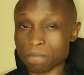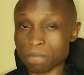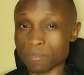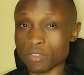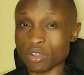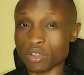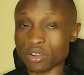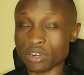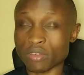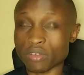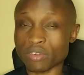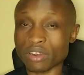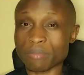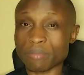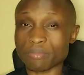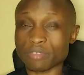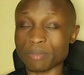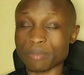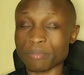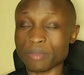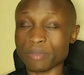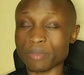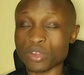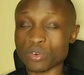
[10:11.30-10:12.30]
Dr. William
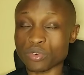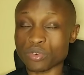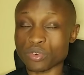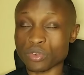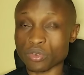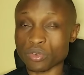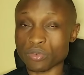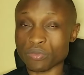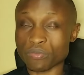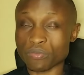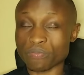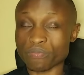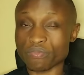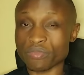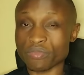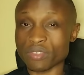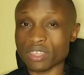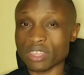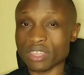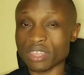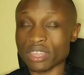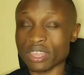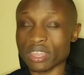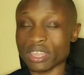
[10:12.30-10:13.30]
Samoei Ruto,
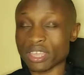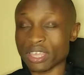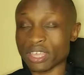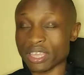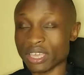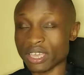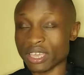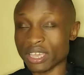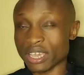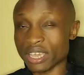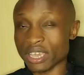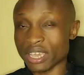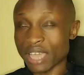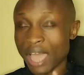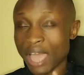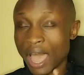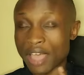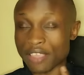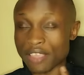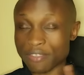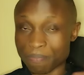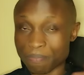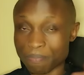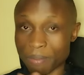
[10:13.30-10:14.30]

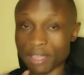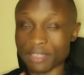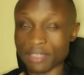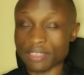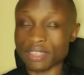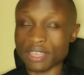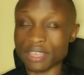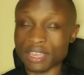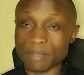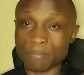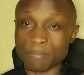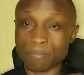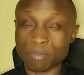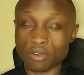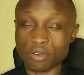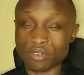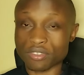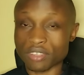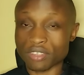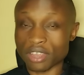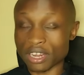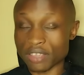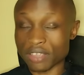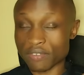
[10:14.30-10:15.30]
as per the
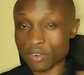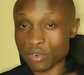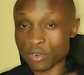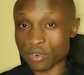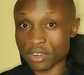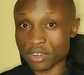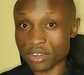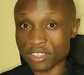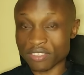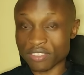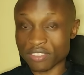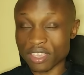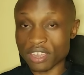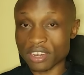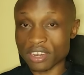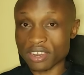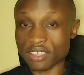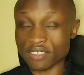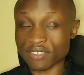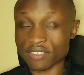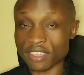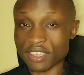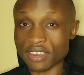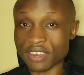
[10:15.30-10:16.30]
reports and even what he said
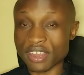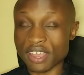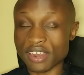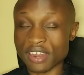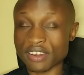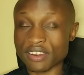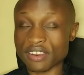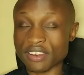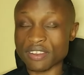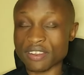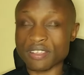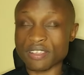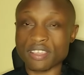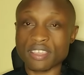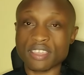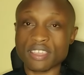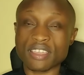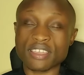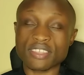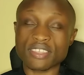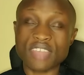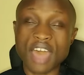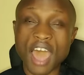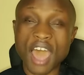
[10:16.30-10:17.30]
that
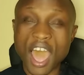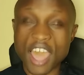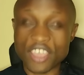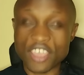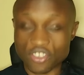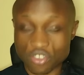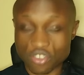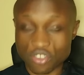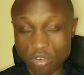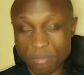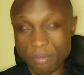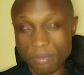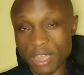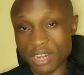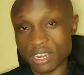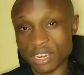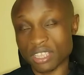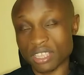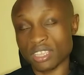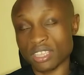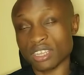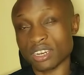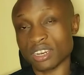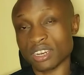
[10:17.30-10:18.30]
there is no
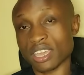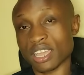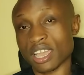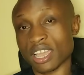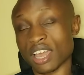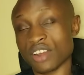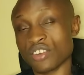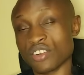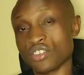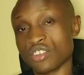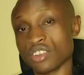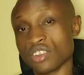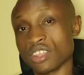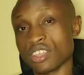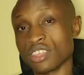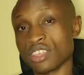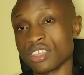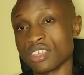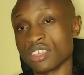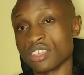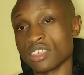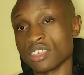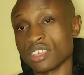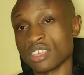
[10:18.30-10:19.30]
money in the country.
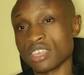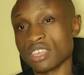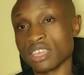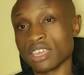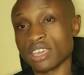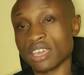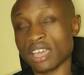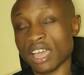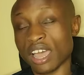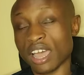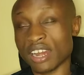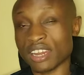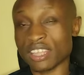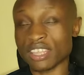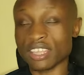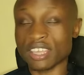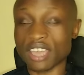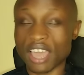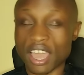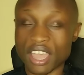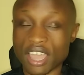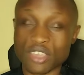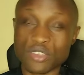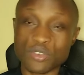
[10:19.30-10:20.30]
And
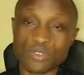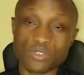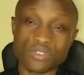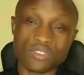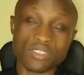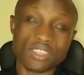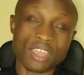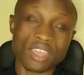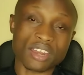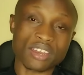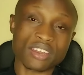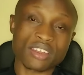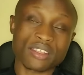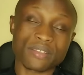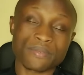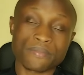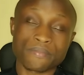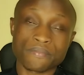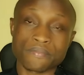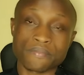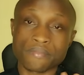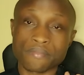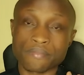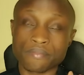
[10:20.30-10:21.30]
he argues that
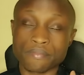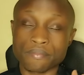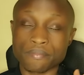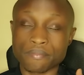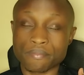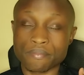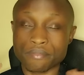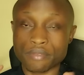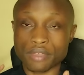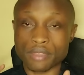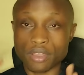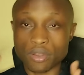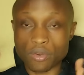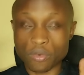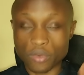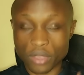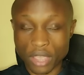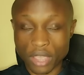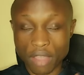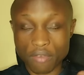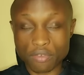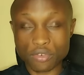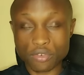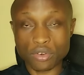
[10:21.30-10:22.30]

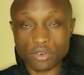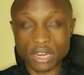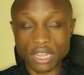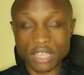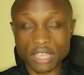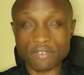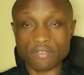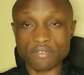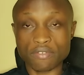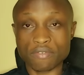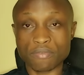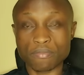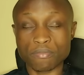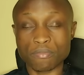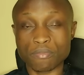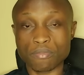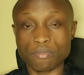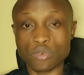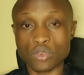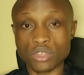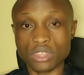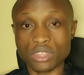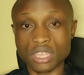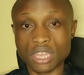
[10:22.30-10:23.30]
we have to live
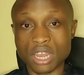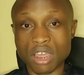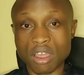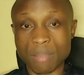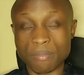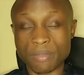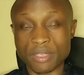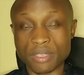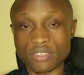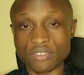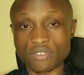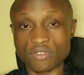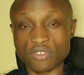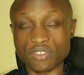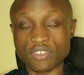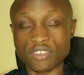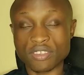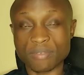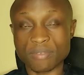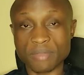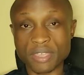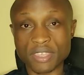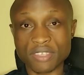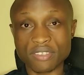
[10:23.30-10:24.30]
within our means,
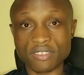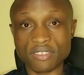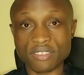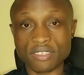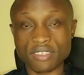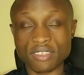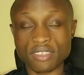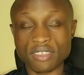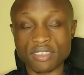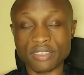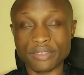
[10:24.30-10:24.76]
which he means